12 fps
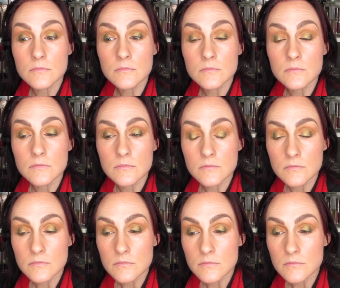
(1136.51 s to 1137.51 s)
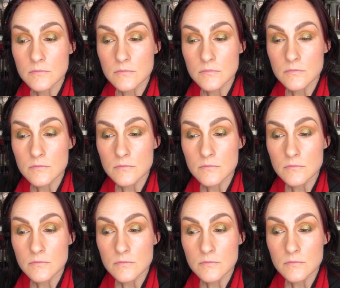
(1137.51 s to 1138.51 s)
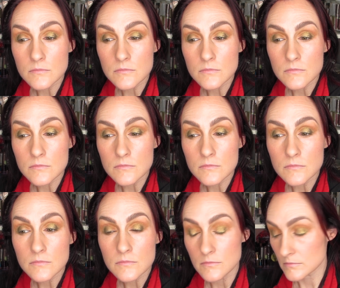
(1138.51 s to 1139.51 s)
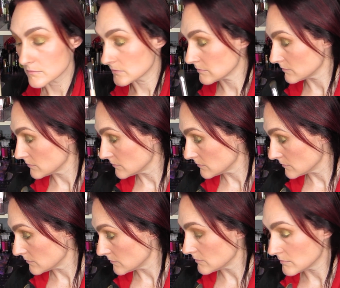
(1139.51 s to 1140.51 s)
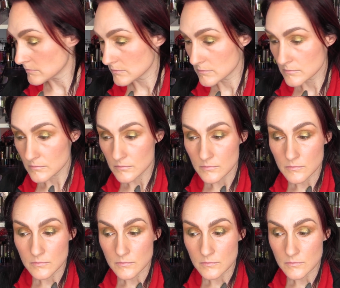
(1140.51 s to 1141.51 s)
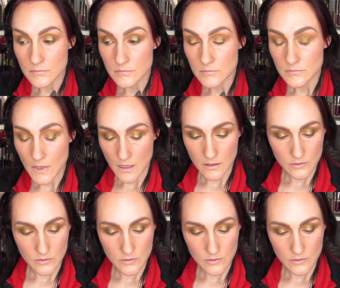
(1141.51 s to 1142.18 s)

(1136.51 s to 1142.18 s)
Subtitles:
Nothing is said.